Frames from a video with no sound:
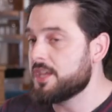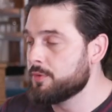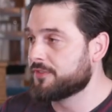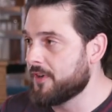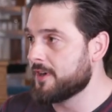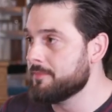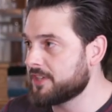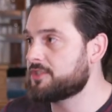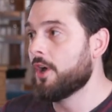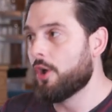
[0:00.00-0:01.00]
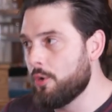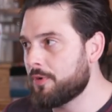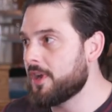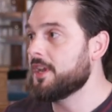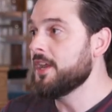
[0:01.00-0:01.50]
he was very much
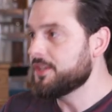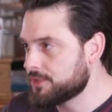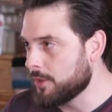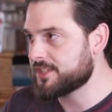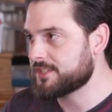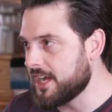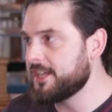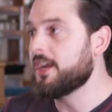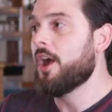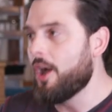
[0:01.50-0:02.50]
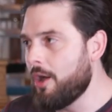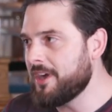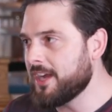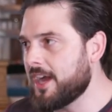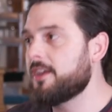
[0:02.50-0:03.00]
Oberon, so excited, oh
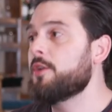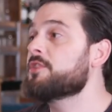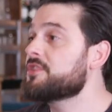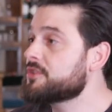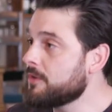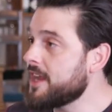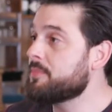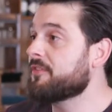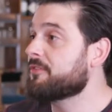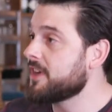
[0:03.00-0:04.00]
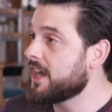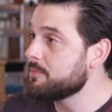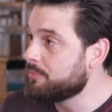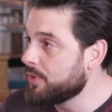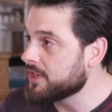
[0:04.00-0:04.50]
my God, which is great, but for
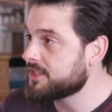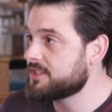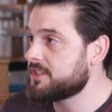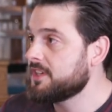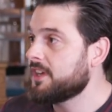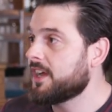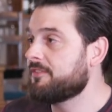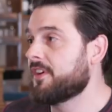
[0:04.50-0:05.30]
nine books, I